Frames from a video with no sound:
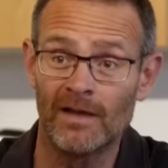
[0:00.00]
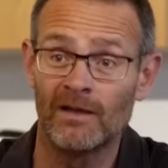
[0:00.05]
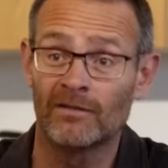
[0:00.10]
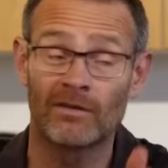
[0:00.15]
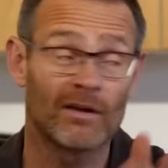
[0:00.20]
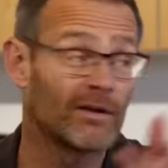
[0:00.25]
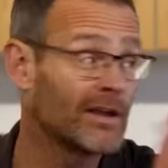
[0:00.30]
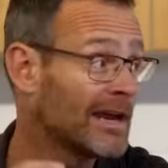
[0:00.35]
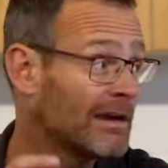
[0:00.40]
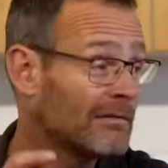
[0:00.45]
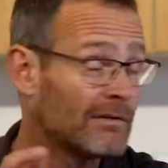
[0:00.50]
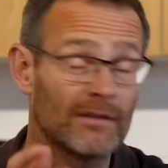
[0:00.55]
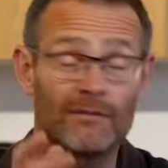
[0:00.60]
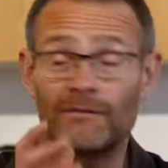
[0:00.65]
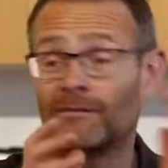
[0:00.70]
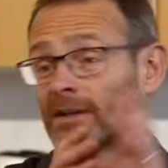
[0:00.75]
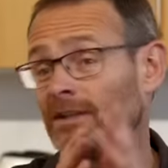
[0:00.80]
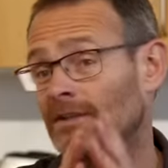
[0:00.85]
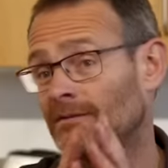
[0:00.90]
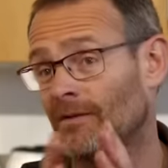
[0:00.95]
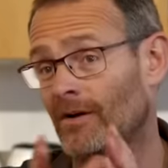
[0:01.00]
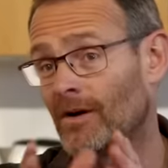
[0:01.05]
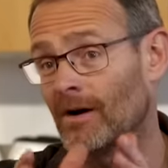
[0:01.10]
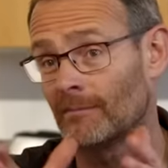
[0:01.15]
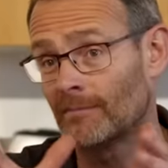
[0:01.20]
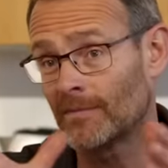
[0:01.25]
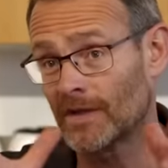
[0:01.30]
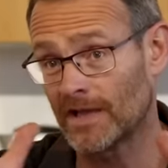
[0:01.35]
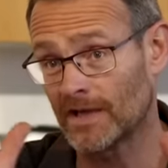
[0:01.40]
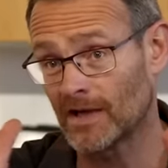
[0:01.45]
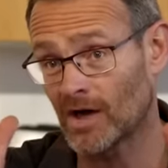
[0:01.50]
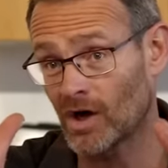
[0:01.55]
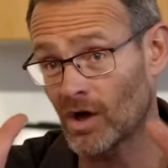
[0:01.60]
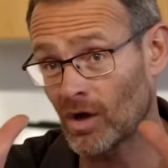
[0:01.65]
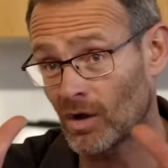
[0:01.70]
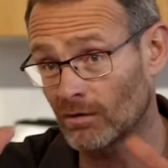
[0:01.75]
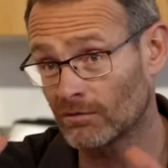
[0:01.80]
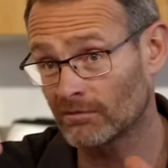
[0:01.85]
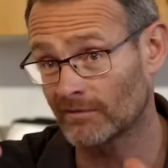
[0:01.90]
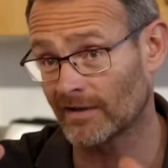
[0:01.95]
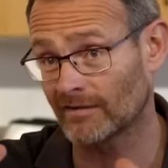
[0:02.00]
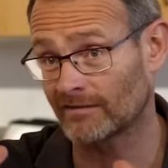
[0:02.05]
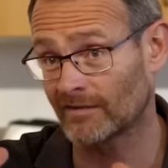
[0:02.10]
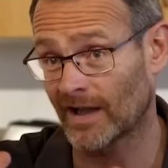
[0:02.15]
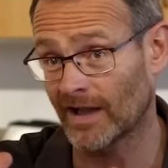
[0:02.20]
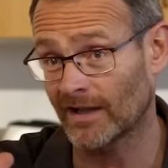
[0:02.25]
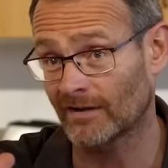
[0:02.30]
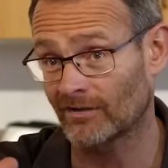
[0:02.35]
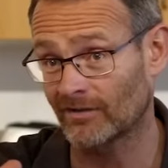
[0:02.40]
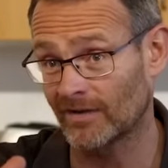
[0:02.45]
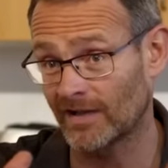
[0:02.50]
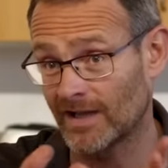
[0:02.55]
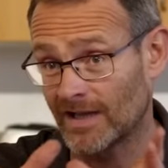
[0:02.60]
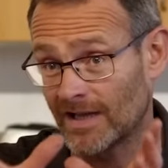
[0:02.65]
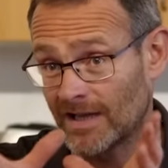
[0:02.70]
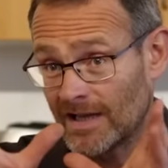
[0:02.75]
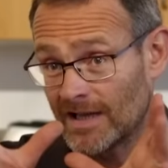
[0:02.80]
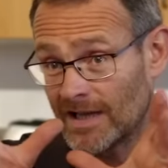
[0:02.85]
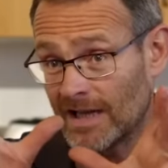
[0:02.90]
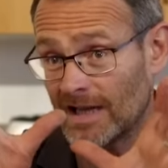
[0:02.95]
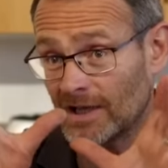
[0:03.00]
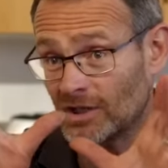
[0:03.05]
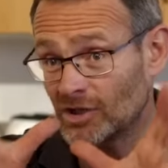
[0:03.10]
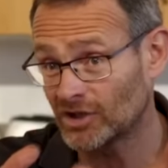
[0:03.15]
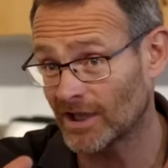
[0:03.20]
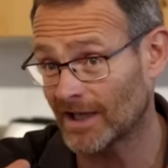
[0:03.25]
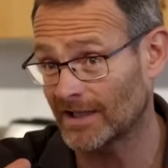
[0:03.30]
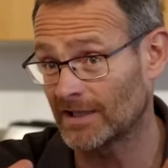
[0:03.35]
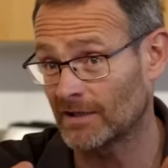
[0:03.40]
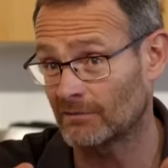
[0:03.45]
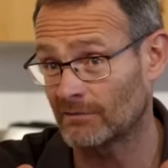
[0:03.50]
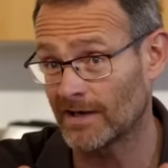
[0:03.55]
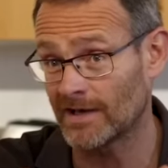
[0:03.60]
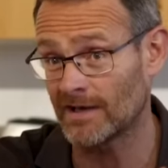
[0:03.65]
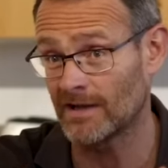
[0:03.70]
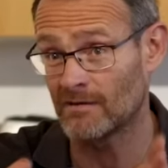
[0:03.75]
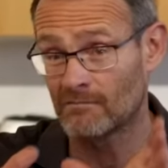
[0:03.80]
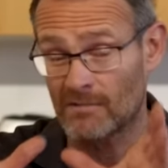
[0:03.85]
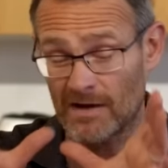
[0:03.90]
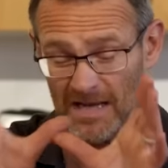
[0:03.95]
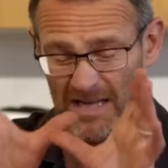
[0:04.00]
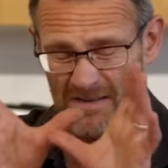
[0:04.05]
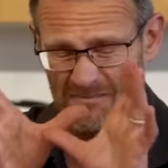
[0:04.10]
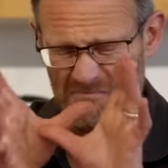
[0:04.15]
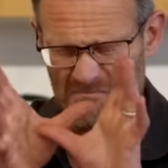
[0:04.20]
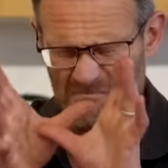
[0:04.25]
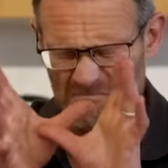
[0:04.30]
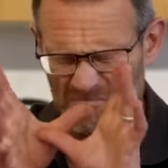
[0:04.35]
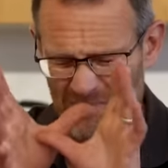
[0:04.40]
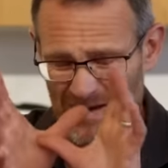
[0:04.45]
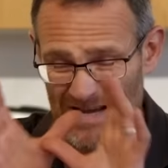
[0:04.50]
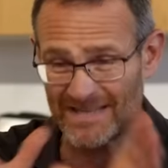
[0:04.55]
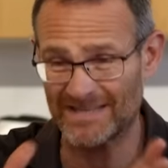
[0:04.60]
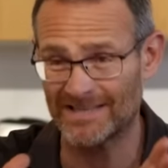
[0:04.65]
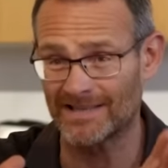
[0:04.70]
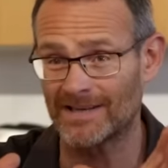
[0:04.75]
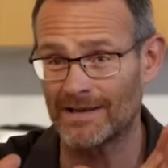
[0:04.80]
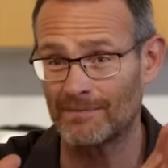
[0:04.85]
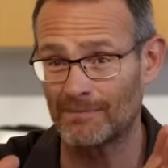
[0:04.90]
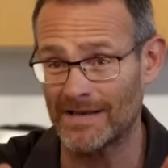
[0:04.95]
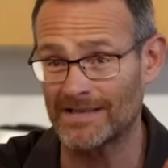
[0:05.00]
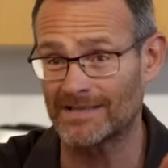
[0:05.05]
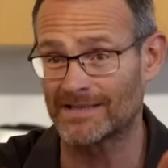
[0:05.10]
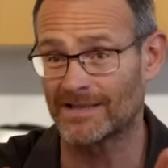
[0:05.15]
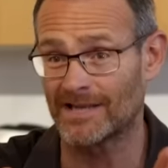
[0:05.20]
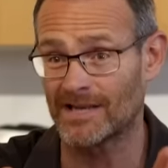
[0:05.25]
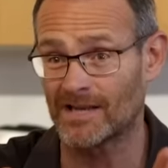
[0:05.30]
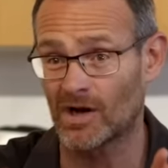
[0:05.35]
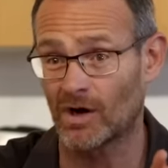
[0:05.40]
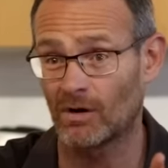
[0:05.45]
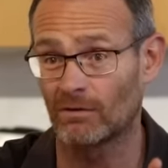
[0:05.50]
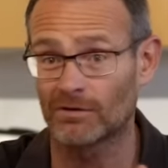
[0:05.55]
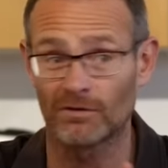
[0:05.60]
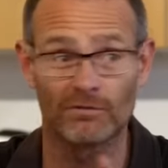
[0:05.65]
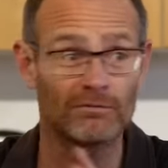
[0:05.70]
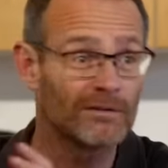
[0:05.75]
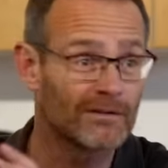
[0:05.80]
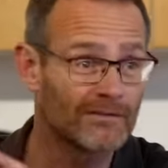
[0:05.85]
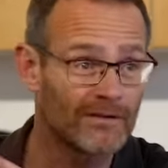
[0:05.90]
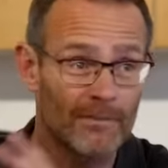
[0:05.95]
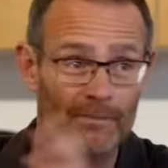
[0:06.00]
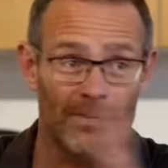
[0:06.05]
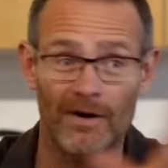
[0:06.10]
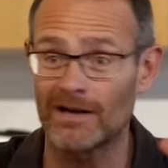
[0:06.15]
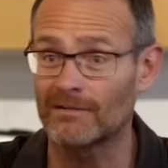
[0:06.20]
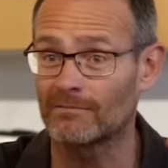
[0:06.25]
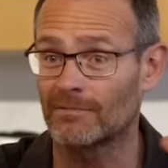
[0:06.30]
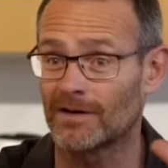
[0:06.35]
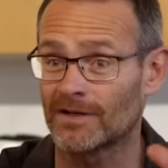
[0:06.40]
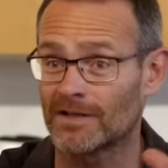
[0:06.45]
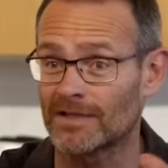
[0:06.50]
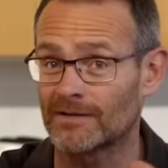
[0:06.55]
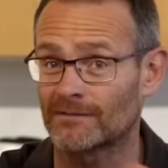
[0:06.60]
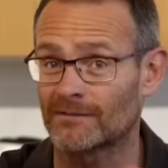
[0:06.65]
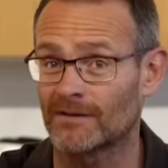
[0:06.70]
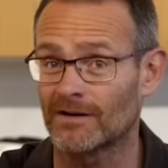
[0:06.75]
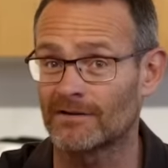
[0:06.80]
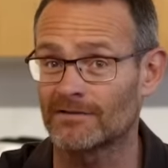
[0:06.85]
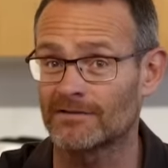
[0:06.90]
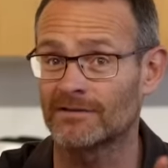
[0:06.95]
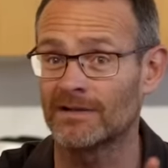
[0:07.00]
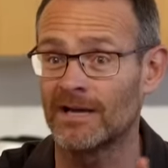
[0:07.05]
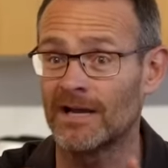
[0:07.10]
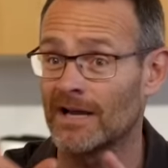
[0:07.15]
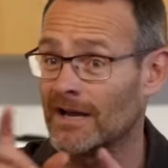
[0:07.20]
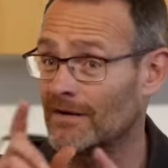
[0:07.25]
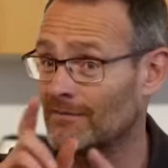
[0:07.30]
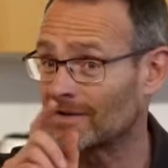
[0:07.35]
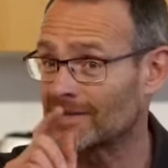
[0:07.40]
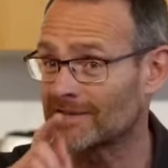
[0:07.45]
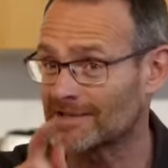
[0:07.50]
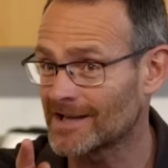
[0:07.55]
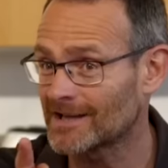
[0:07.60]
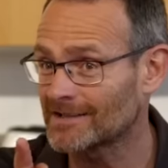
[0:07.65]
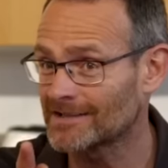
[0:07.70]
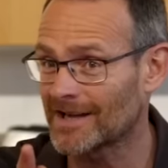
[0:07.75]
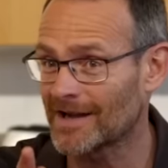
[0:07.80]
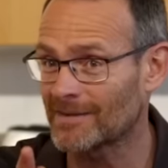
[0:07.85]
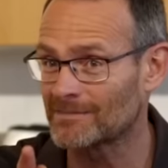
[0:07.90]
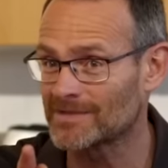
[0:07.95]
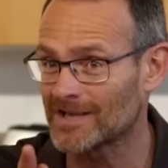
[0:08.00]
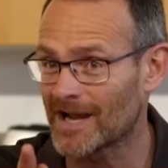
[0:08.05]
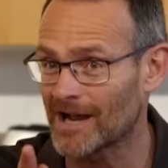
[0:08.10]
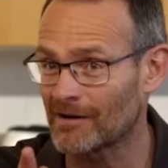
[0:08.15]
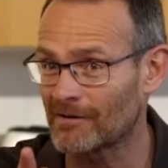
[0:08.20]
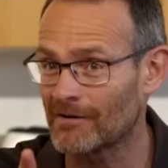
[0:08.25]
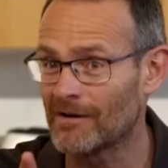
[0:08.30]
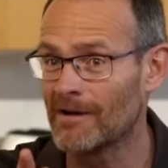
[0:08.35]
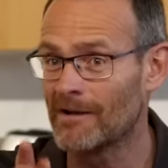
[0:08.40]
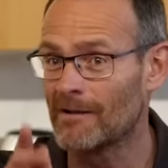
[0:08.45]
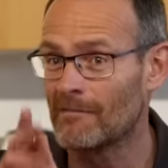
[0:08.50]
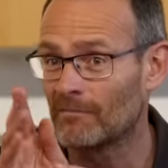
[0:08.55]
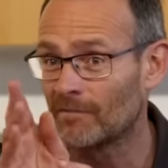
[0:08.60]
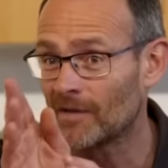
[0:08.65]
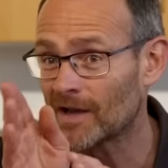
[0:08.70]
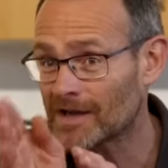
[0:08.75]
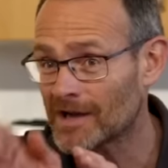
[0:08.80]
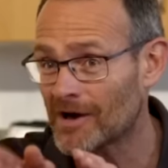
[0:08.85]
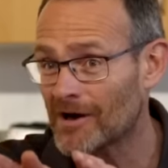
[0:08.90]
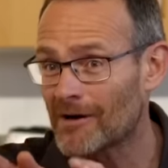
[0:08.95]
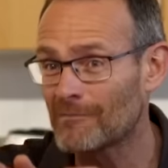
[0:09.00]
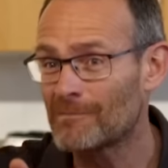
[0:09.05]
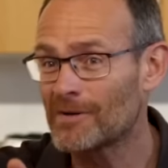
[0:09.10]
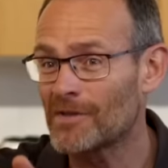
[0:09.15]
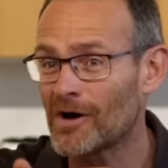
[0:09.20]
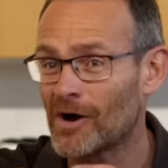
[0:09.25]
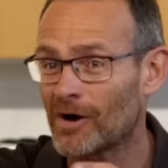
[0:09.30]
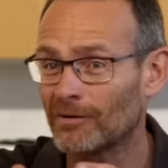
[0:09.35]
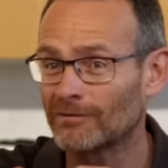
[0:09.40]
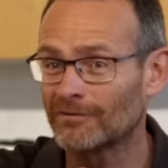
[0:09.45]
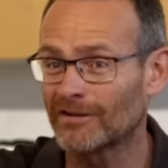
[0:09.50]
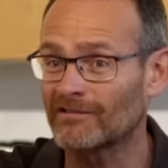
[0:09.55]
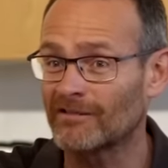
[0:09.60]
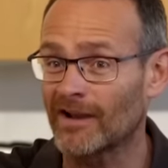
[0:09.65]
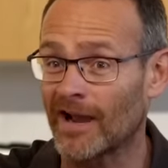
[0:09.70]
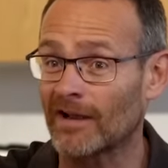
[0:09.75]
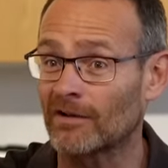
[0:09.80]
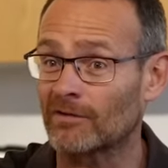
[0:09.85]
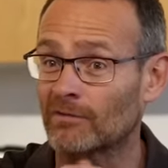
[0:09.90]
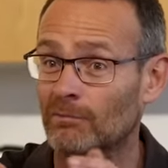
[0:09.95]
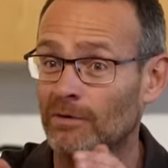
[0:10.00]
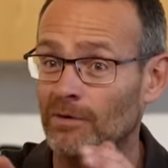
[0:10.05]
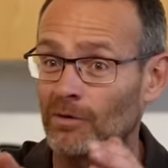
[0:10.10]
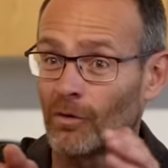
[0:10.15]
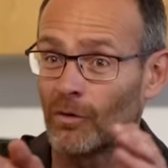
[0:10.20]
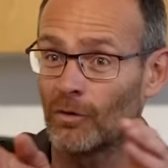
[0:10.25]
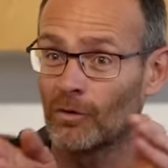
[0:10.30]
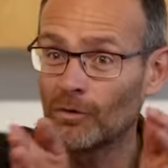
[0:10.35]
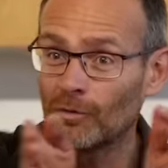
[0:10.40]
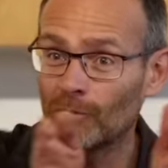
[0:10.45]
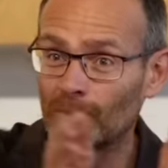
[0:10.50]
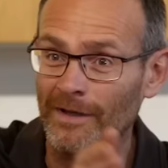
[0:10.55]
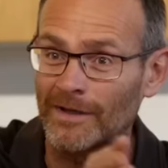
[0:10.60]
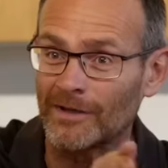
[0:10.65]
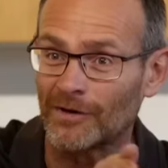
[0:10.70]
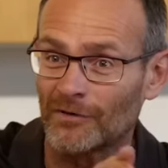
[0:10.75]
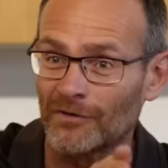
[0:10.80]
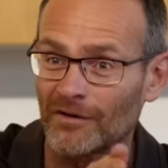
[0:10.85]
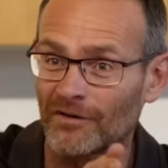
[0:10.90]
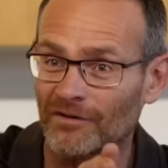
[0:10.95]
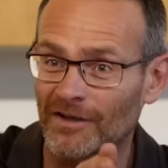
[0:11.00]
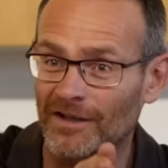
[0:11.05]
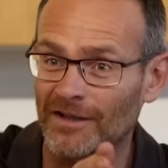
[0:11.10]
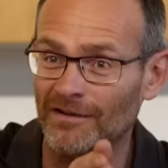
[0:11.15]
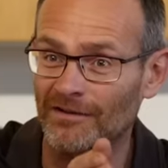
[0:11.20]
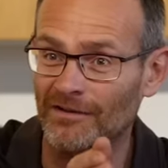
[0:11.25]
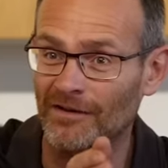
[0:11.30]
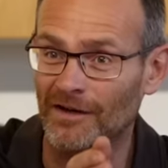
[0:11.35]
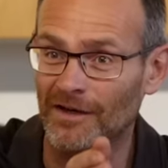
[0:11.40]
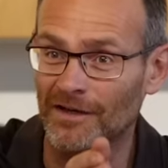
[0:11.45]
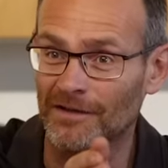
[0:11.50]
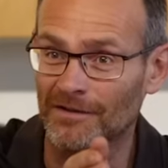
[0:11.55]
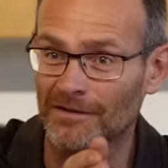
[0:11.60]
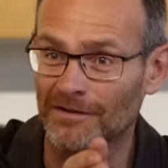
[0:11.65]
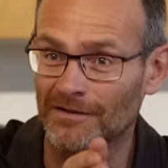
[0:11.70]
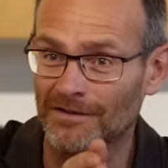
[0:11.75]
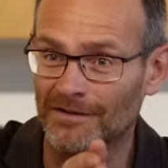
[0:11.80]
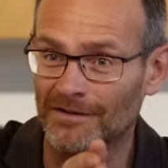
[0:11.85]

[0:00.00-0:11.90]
So here at the fish farm, in our holding tanks, in January, when it's bitterly, bitterly cold and all of our pipework is frozen, if the sun comes out, the carp in the holding tanks will all be on the sunny side.